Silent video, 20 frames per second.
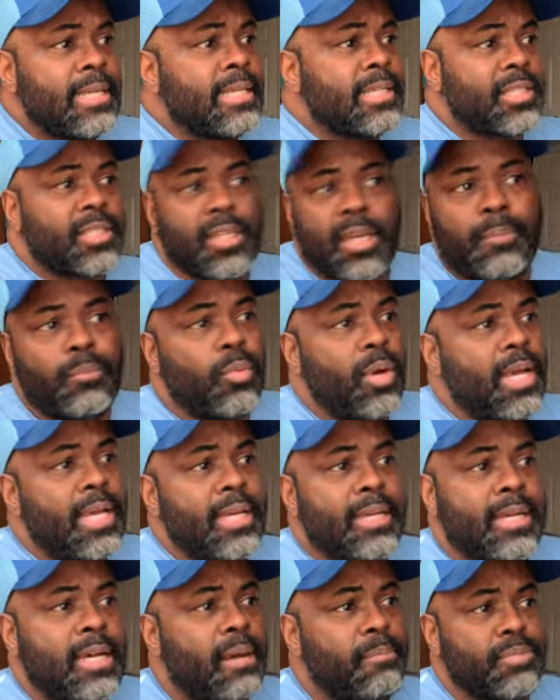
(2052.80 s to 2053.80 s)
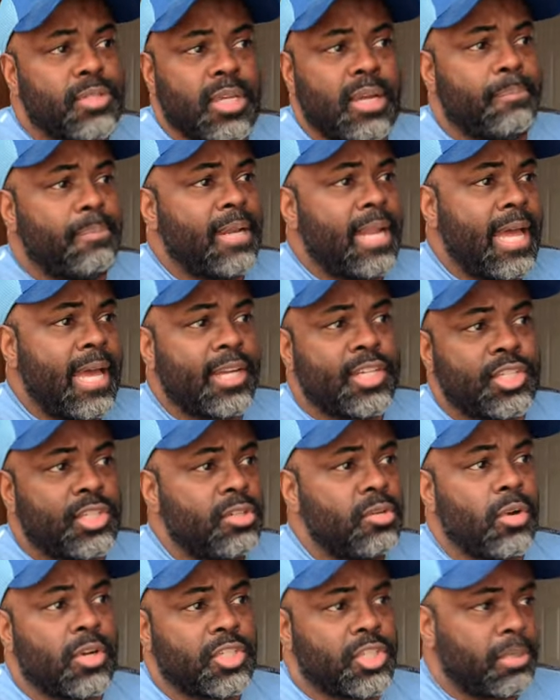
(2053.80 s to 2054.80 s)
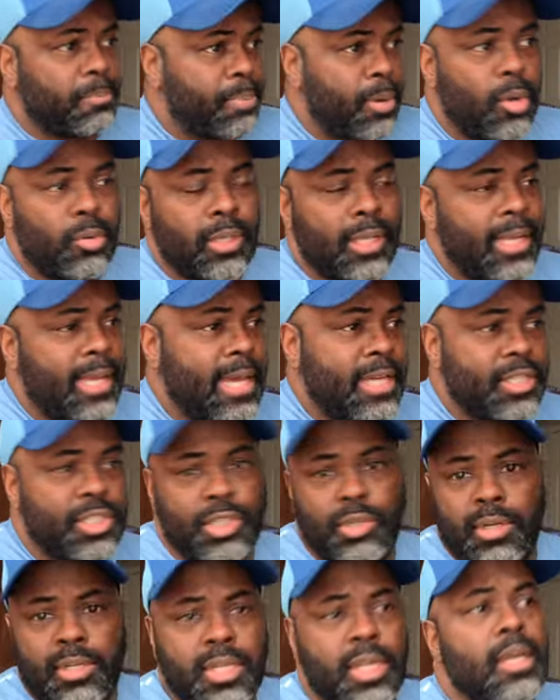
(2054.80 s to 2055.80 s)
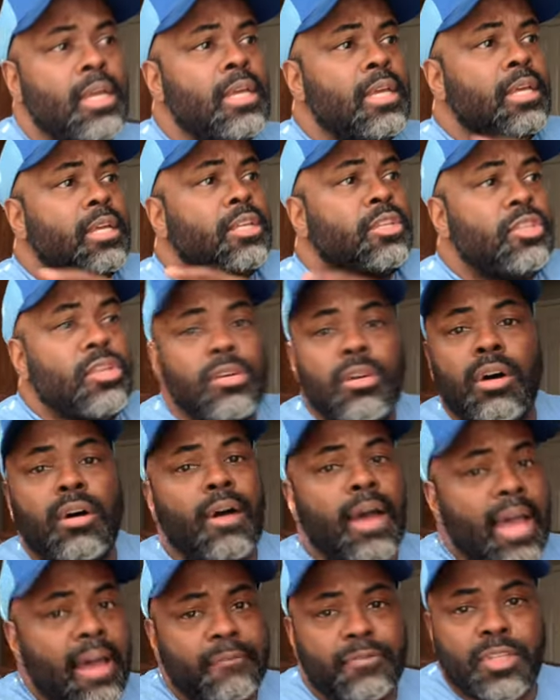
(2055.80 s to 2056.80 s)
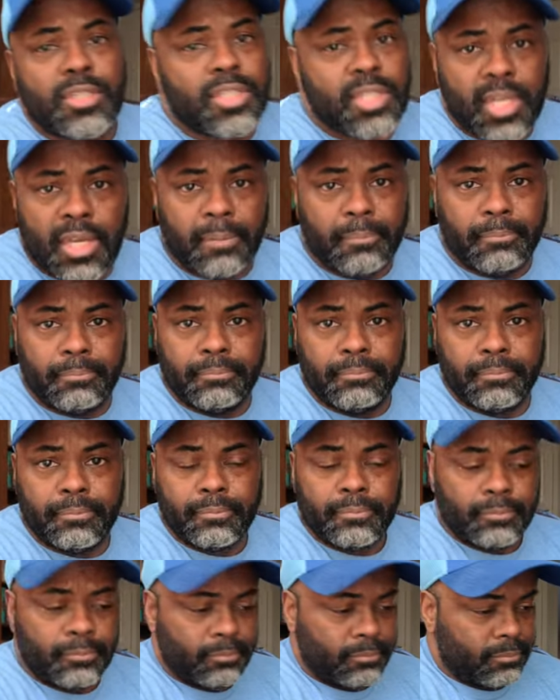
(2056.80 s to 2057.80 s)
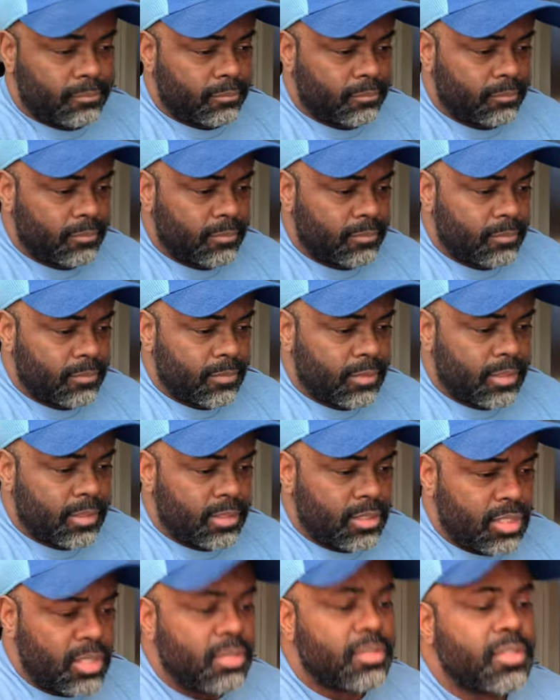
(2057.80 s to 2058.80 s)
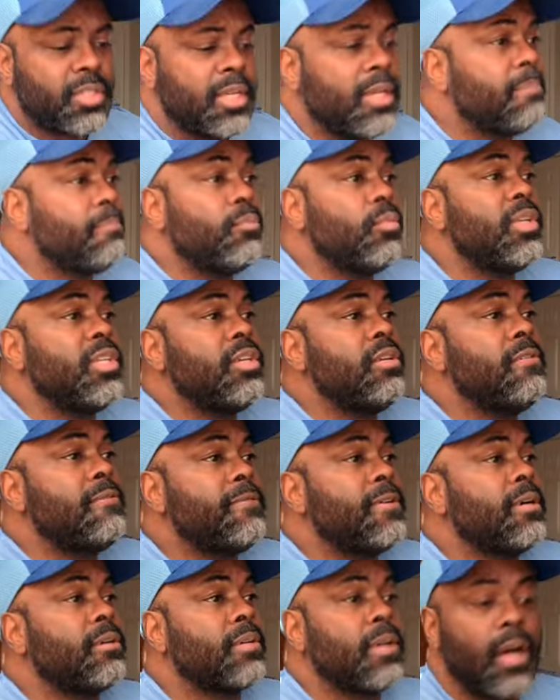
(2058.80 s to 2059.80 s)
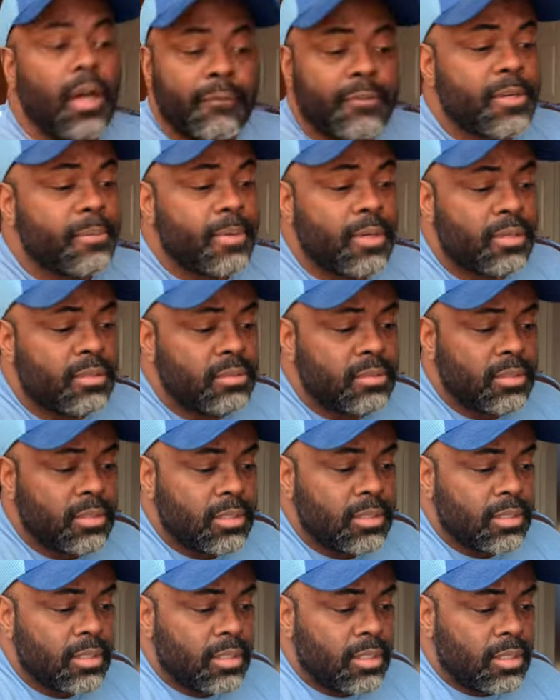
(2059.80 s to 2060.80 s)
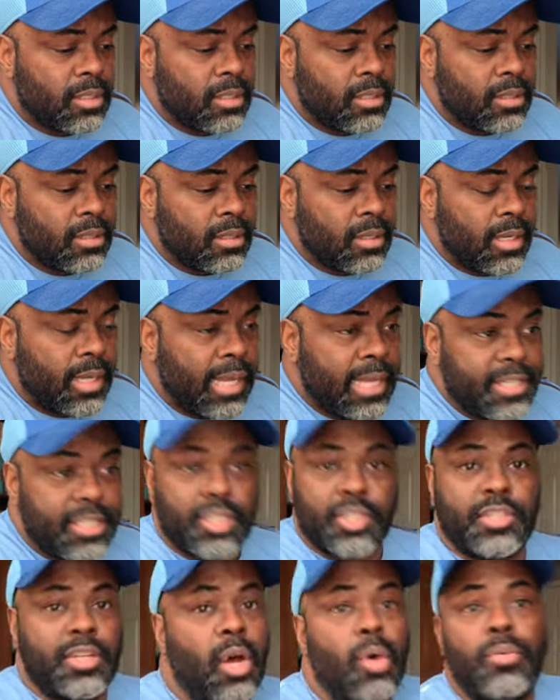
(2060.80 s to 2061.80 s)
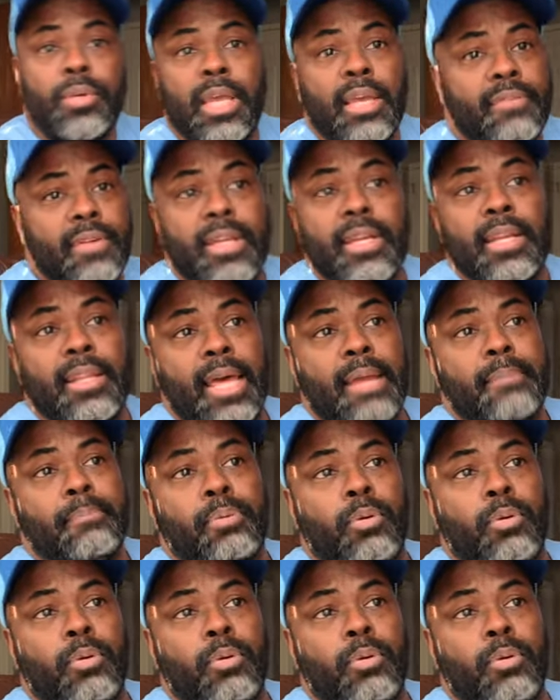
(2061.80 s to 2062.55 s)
Subway comes up and asks you, or Chipotle asks you to tip, you don't have to tip. You tip when you feel comfortable and just don't give into that